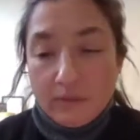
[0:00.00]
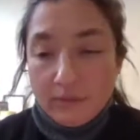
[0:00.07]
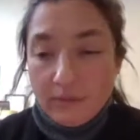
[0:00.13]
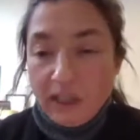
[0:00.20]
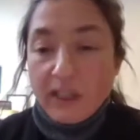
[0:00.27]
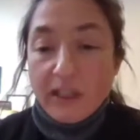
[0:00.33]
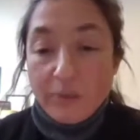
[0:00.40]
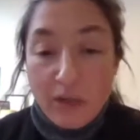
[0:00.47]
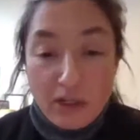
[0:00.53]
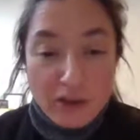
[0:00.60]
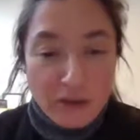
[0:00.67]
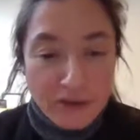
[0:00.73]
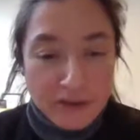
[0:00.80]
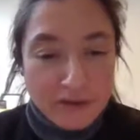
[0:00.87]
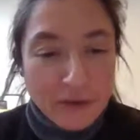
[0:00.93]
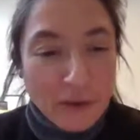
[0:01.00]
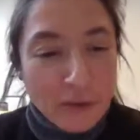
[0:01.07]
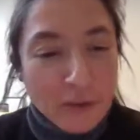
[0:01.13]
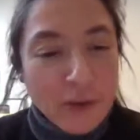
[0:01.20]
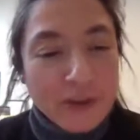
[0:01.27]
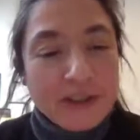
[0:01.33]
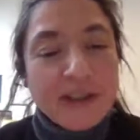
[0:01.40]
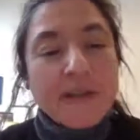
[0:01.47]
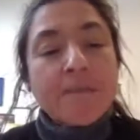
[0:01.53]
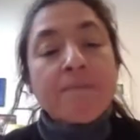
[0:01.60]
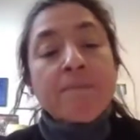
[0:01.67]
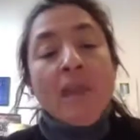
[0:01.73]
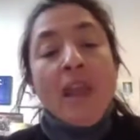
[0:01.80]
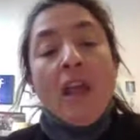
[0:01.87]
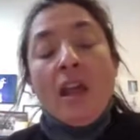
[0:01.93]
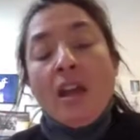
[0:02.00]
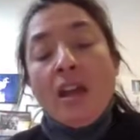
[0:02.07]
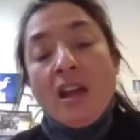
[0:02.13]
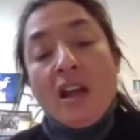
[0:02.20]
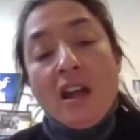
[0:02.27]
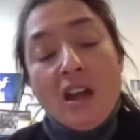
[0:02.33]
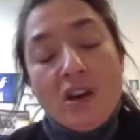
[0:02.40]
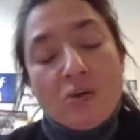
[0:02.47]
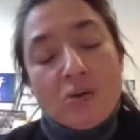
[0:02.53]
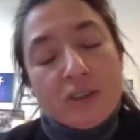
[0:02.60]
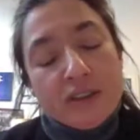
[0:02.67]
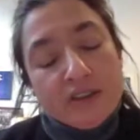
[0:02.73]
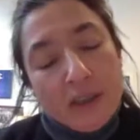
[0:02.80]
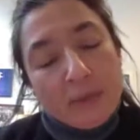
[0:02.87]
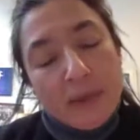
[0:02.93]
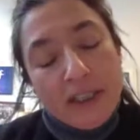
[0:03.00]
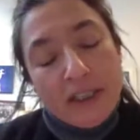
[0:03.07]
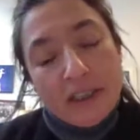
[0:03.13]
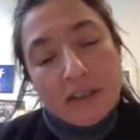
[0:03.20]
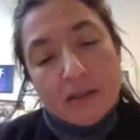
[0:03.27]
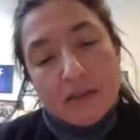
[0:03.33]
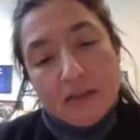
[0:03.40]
animation is not working, what is happening in